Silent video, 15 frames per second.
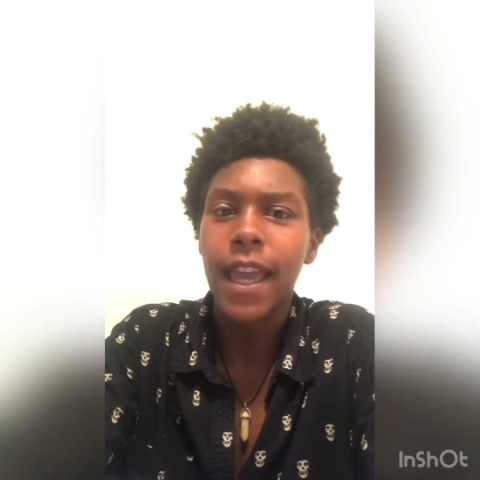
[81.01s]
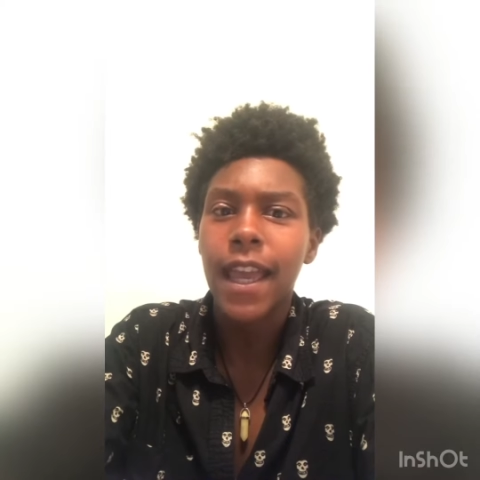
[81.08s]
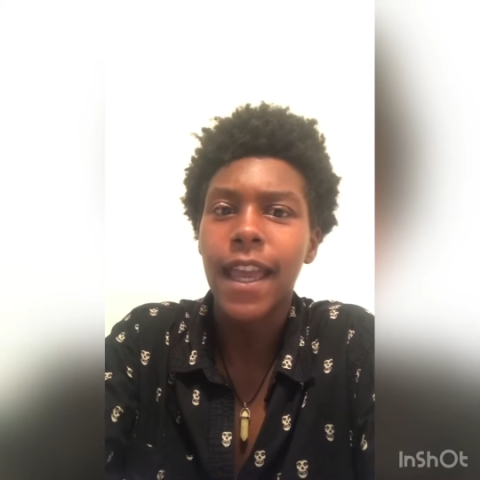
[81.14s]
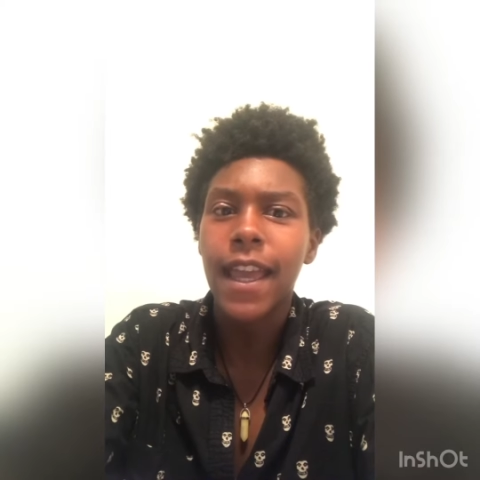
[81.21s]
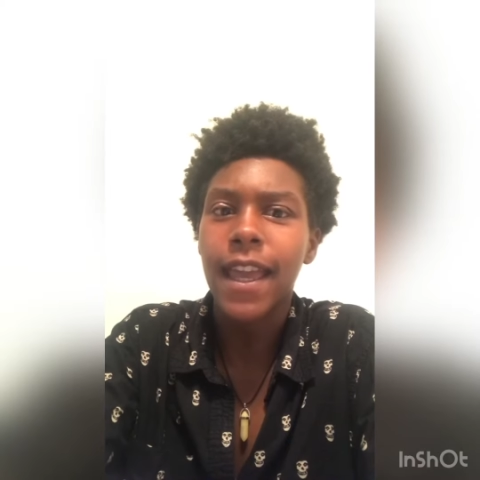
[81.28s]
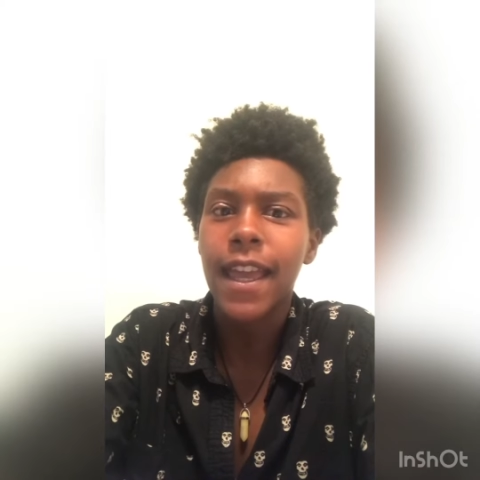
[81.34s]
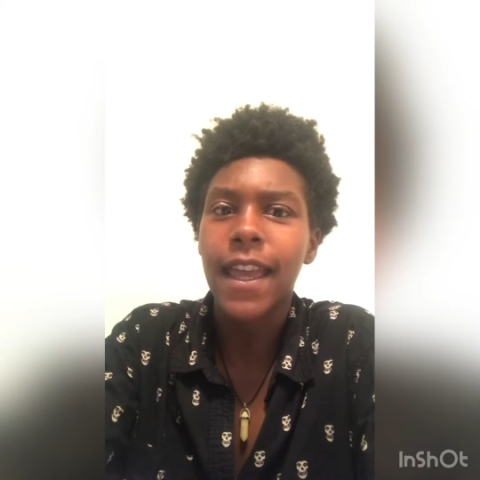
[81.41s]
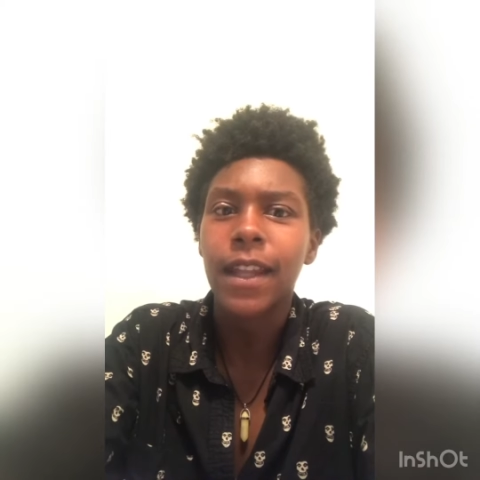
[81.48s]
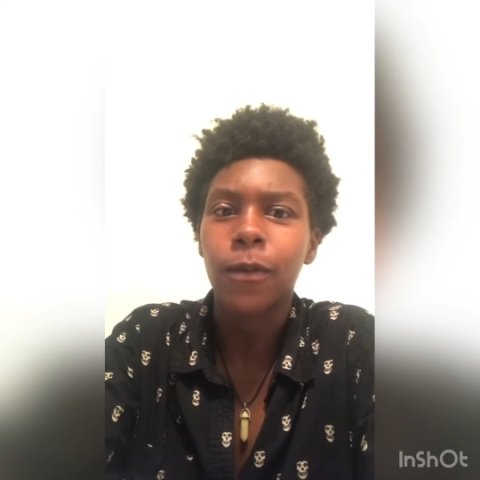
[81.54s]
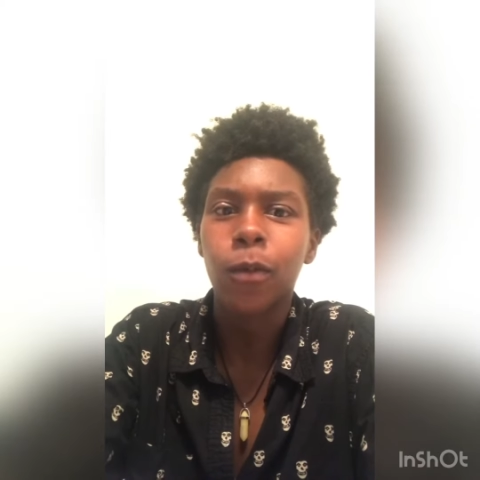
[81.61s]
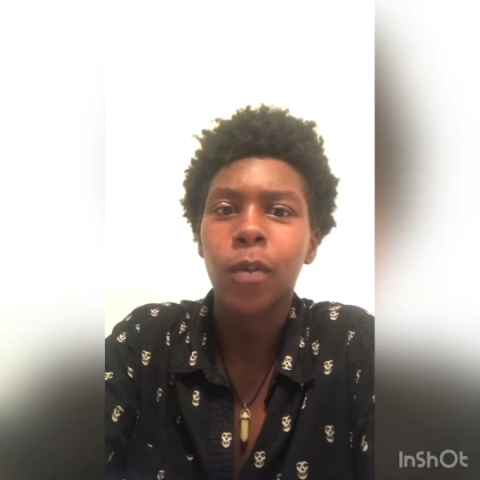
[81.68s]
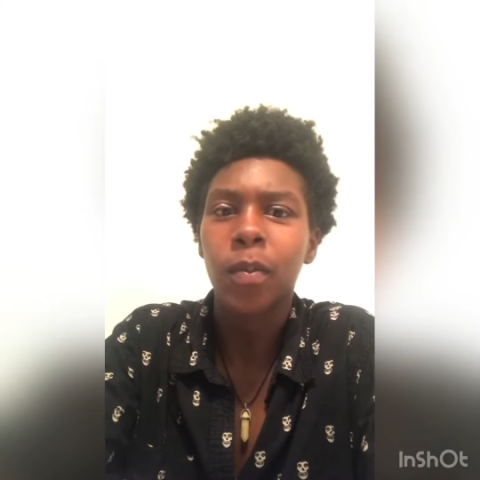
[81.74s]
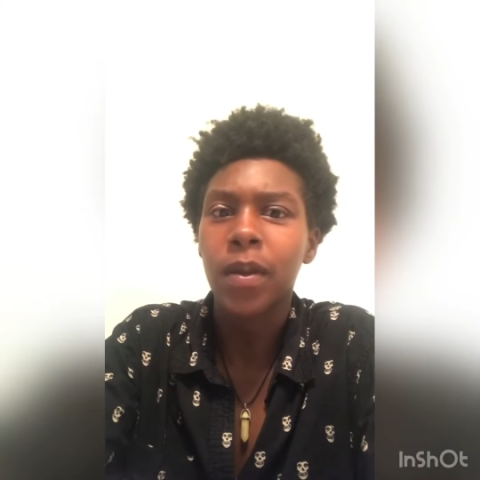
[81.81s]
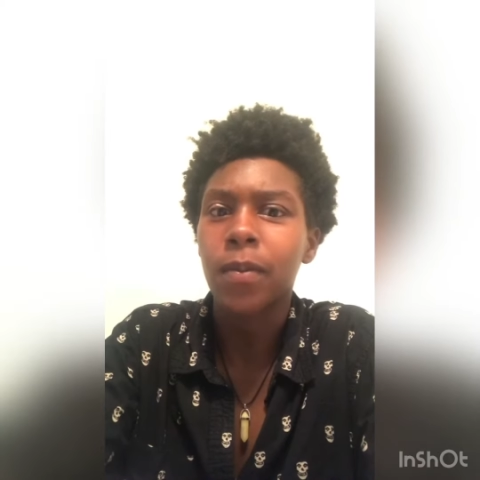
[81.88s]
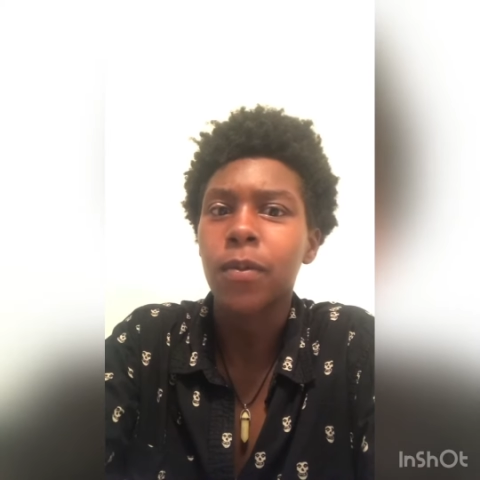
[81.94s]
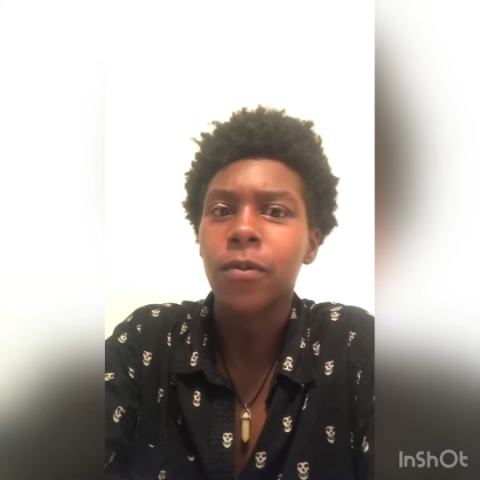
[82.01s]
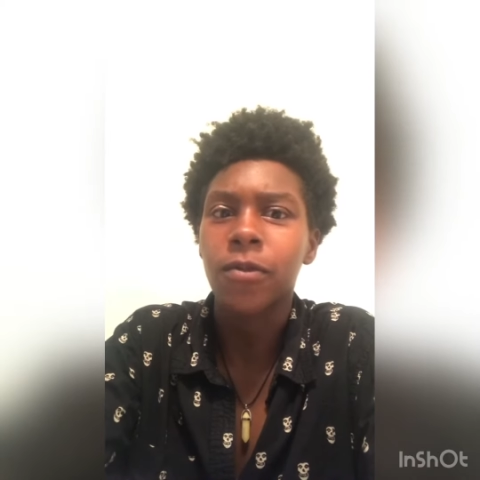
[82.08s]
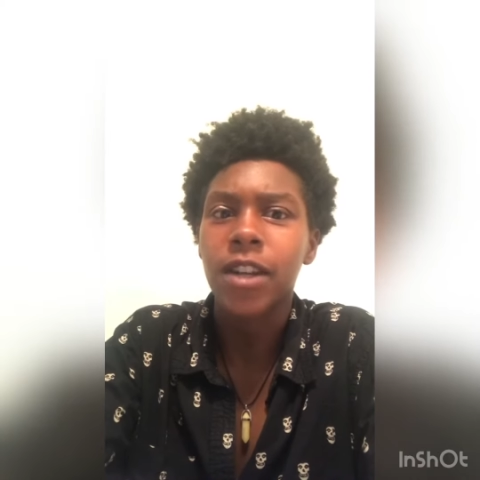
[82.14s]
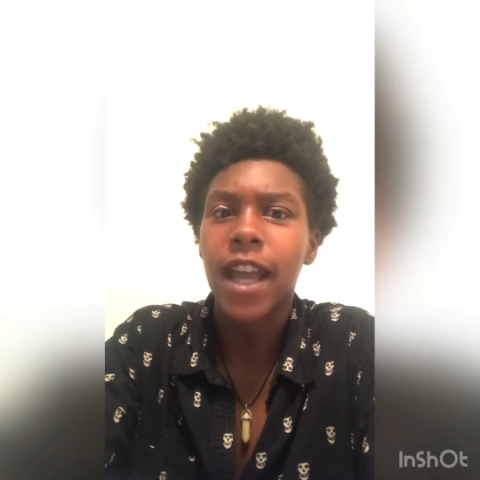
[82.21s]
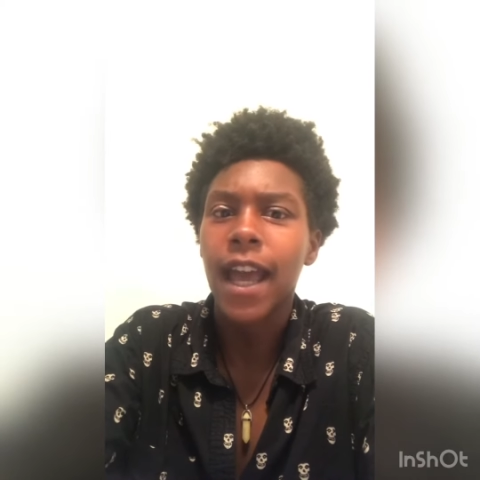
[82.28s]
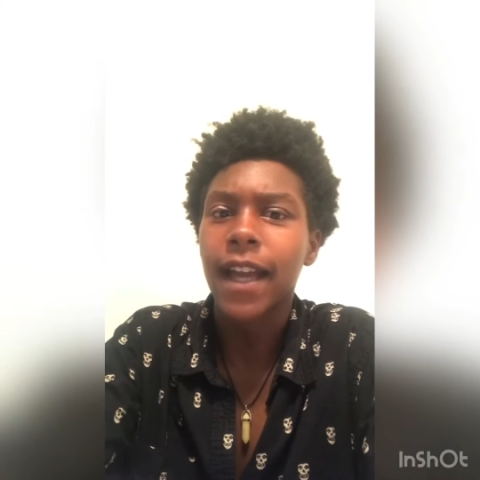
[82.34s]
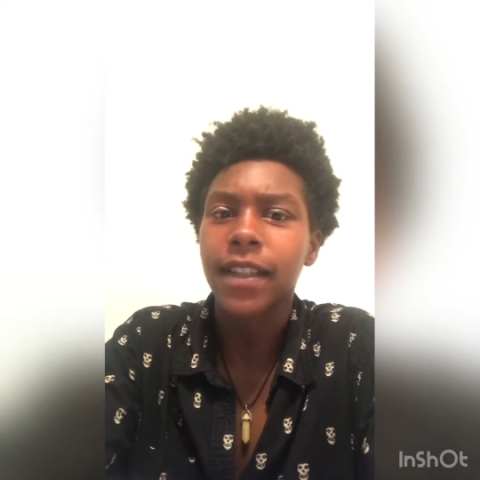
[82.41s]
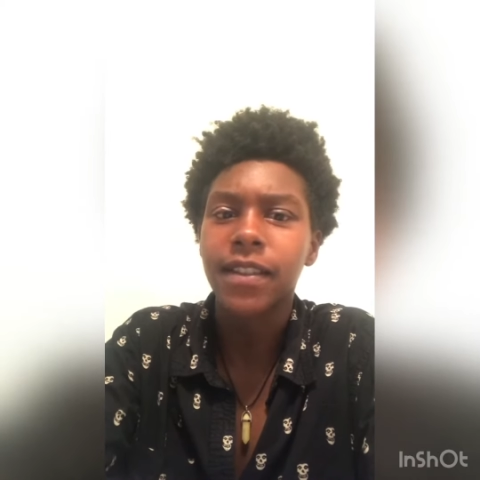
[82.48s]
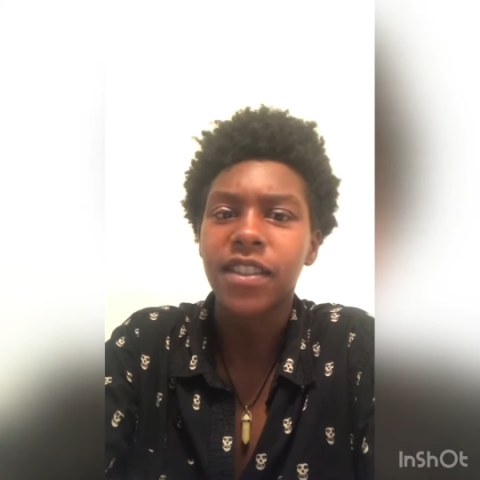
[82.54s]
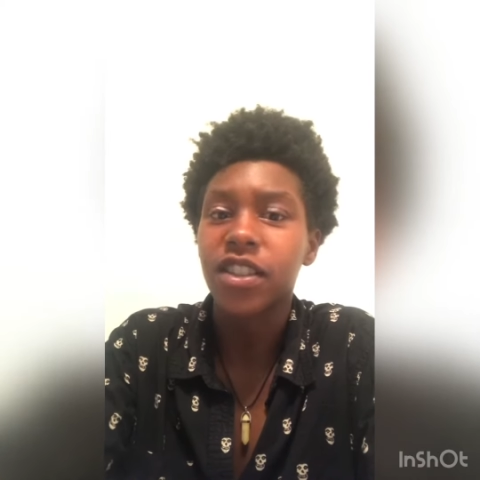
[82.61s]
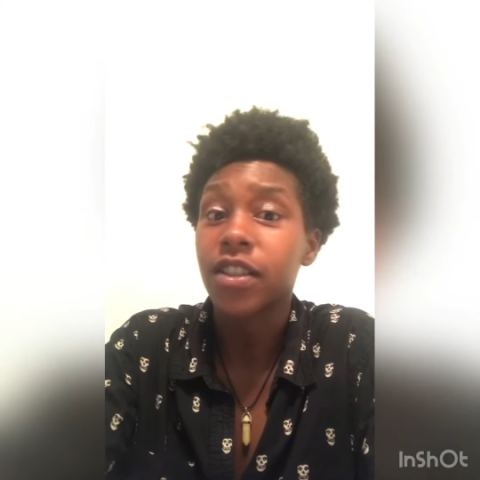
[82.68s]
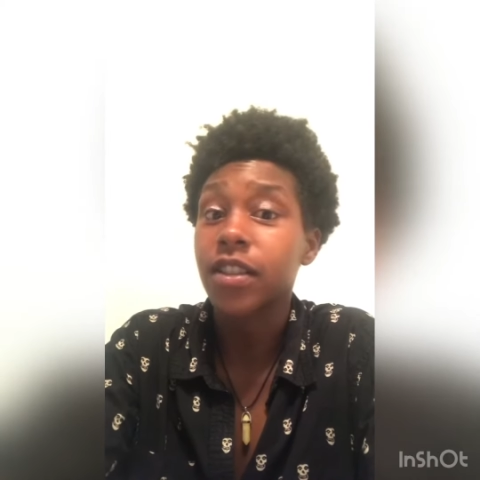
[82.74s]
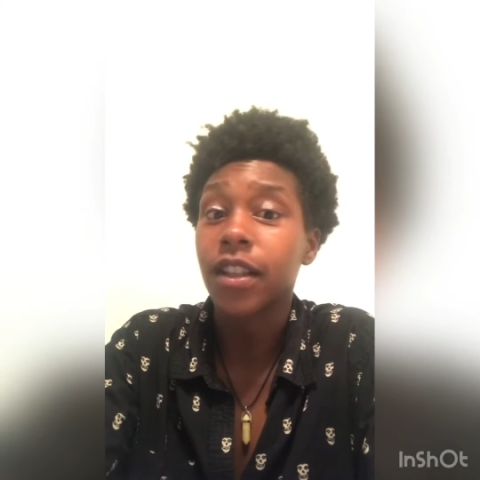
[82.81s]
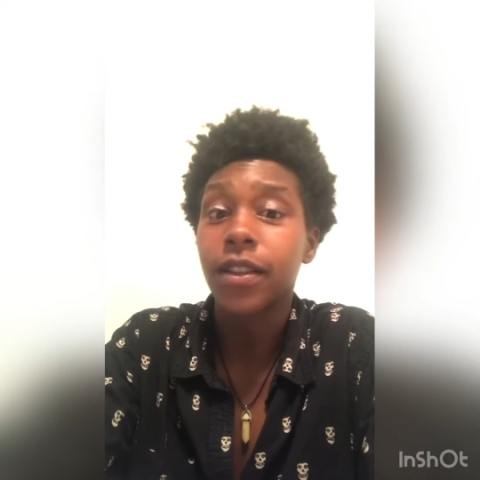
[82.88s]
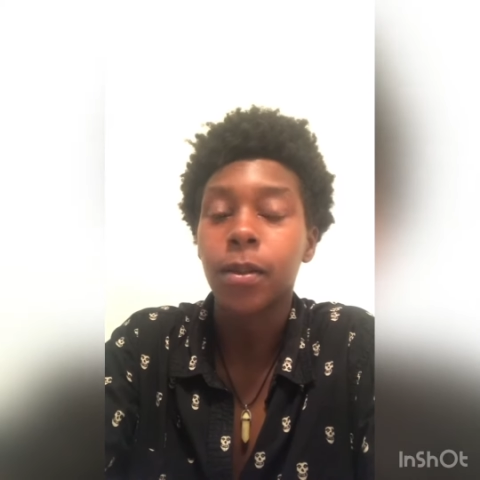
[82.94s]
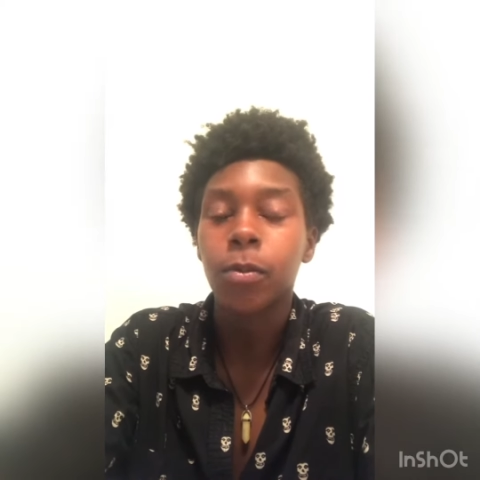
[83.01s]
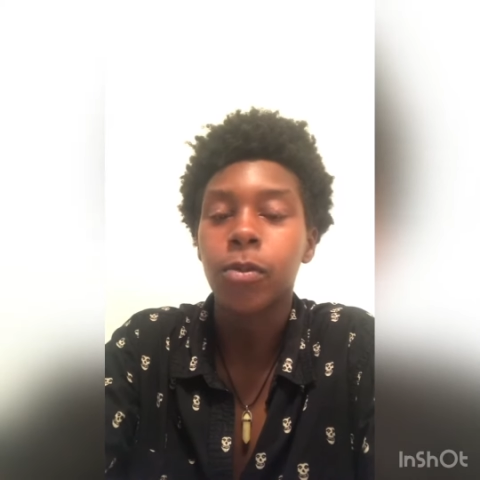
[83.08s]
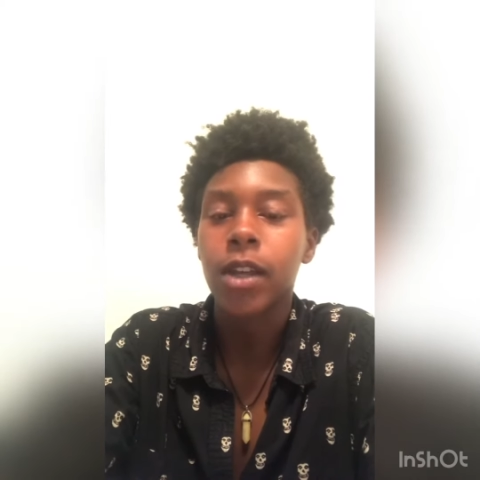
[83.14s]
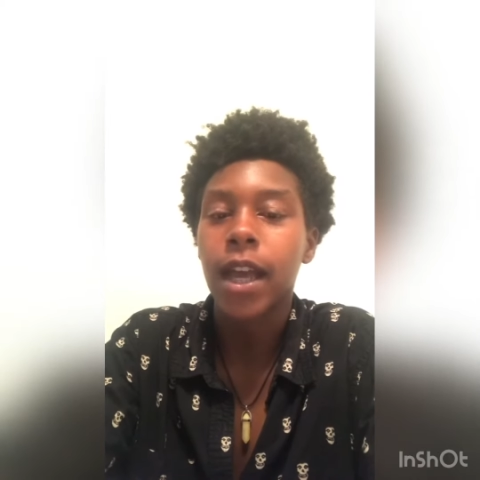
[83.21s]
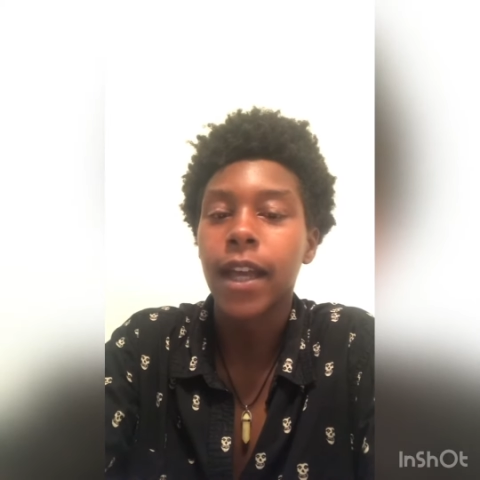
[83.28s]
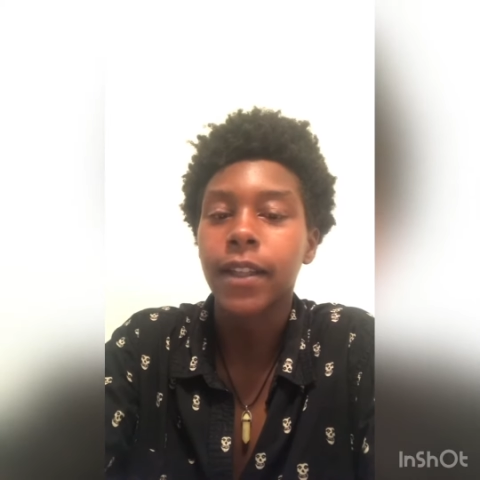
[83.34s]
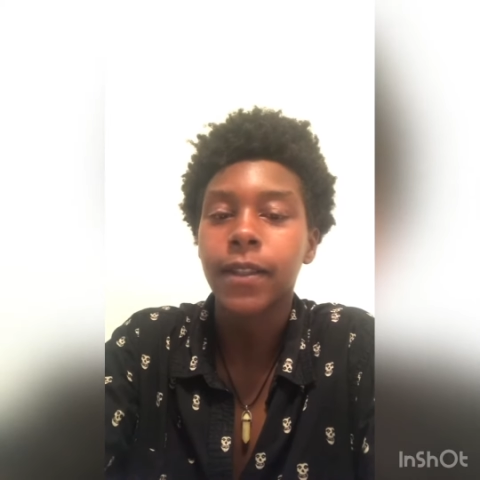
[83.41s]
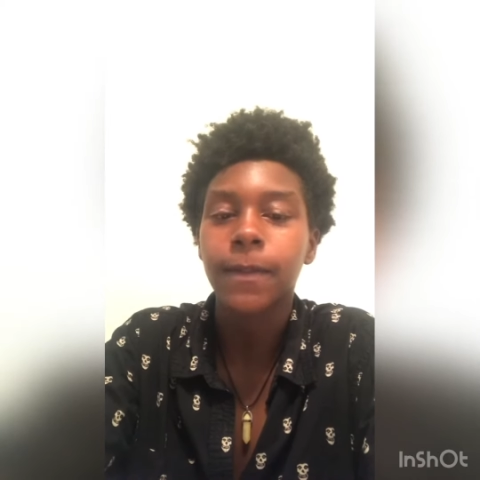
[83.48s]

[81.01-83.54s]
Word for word: And when people react, just let them react.